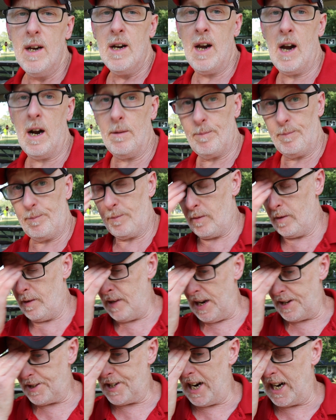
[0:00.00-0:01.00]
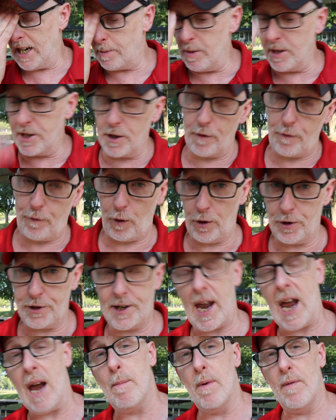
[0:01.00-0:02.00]
Now, that takes me to the first
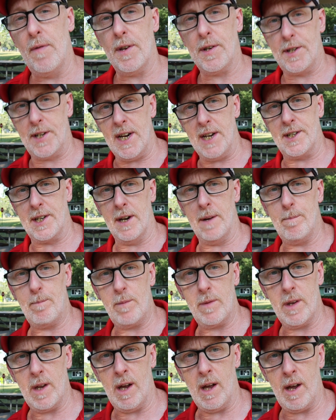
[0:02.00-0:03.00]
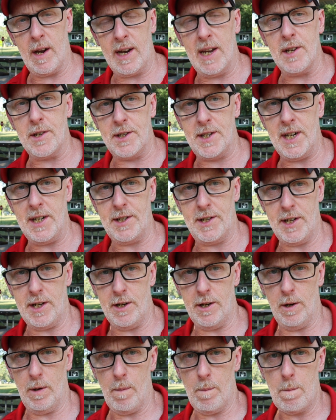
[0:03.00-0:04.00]
game of the season against
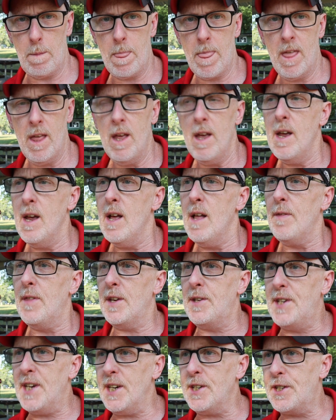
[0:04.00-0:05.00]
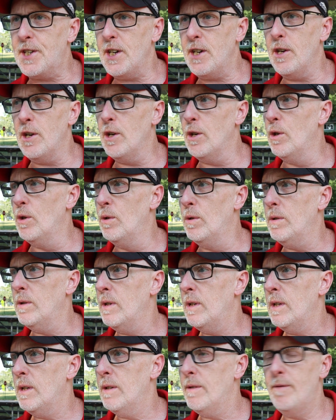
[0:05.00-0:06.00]
TCU. The TCU
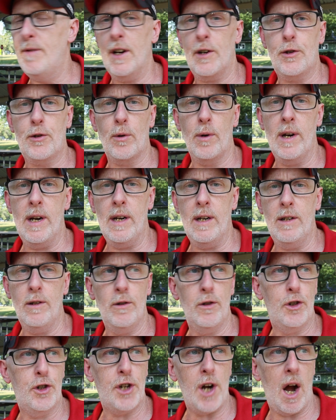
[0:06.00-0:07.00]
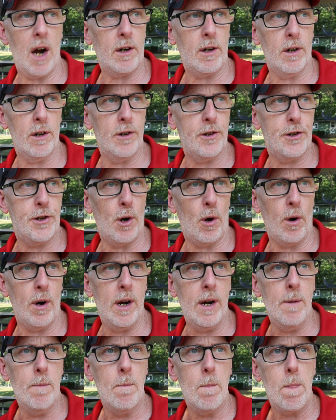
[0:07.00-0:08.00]
victory shocker
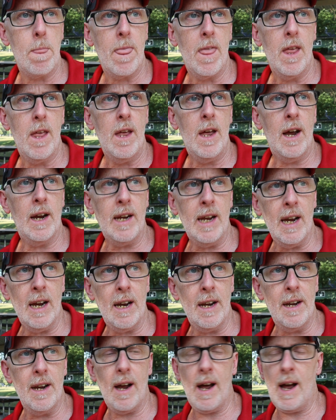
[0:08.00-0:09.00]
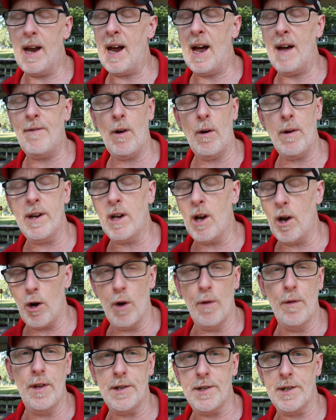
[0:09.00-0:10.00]
story. Again, I've already gone
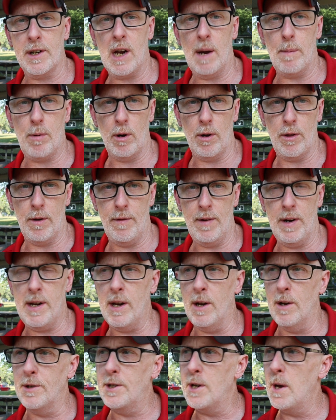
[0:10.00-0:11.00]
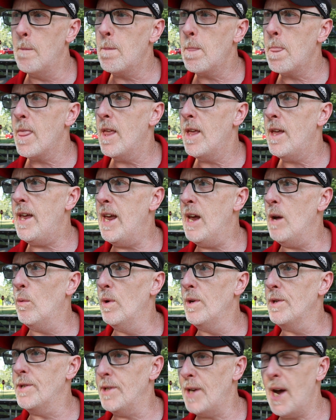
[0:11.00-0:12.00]
over this in a couple other videos. It
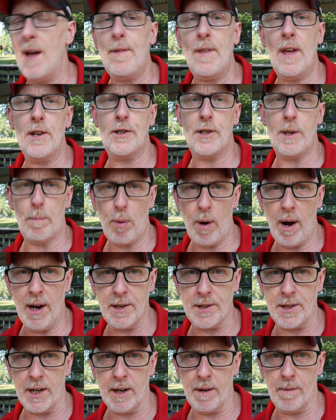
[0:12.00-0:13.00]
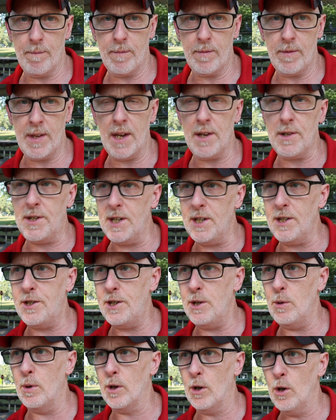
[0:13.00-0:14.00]
was not that surprising that
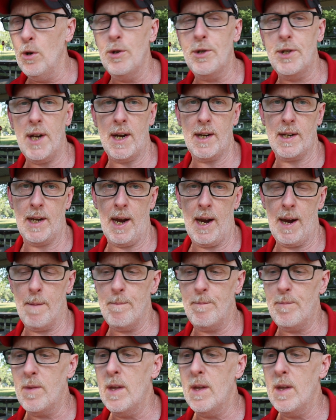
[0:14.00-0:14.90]
TCU would lose that game.